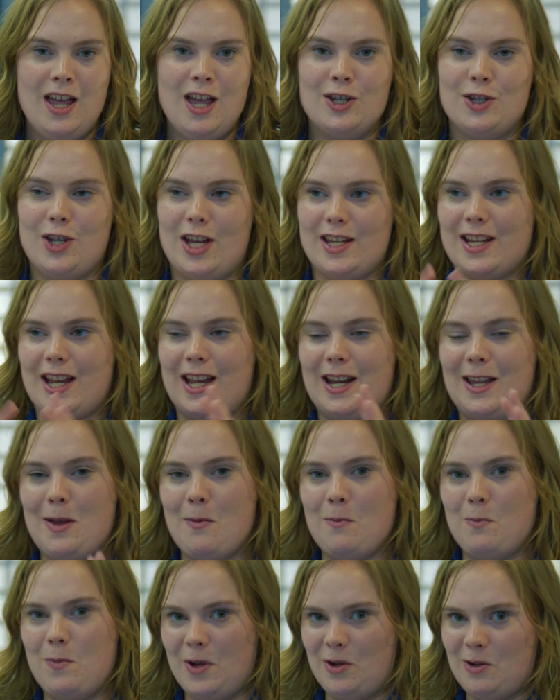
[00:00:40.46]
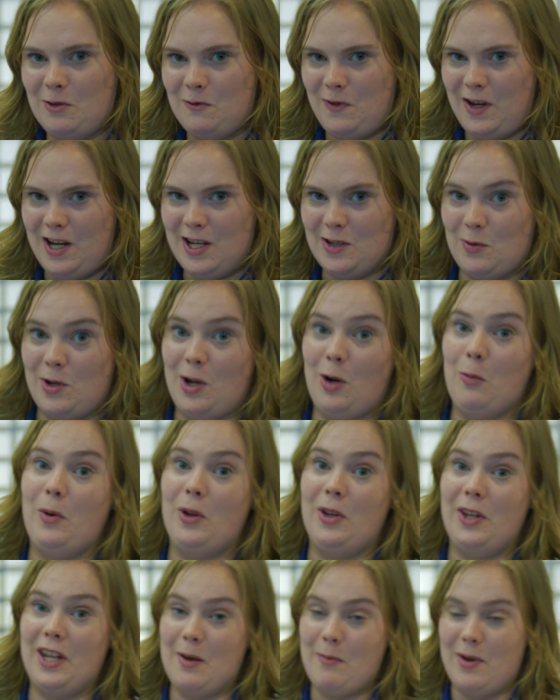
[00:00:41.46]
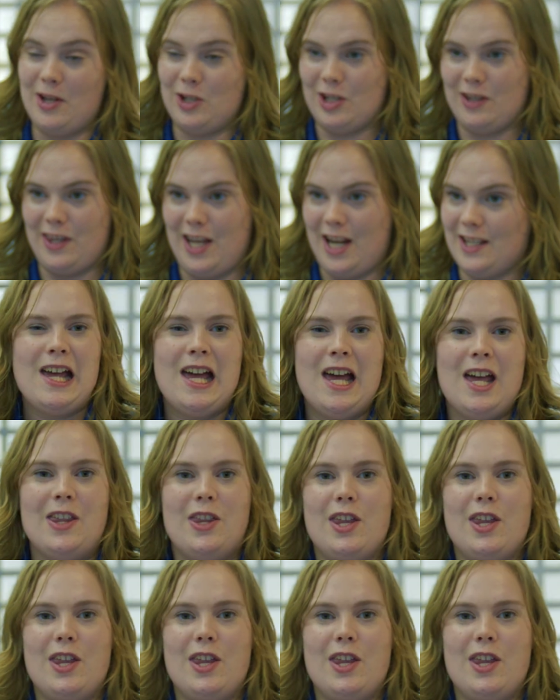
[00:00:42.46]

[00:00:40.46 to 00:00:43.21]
So that's kind of the build phase where you're building a bunch of things.